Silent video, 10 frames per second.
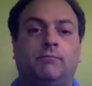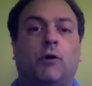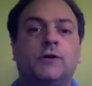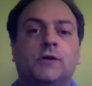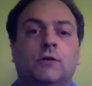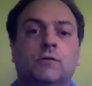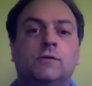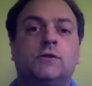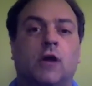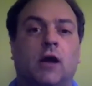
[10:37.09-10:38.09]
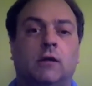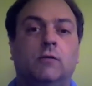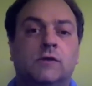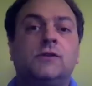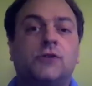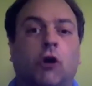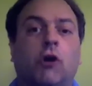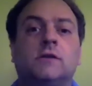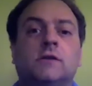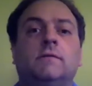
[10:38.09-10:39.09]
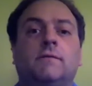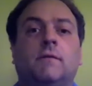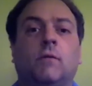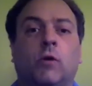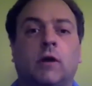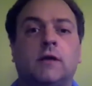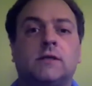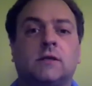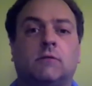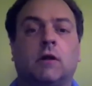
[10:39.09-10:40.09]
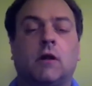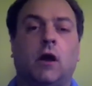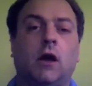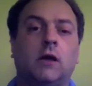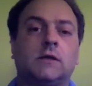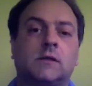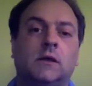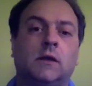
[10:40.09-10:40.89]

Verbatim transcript: person who is who was in charge of organizing and running the caucus.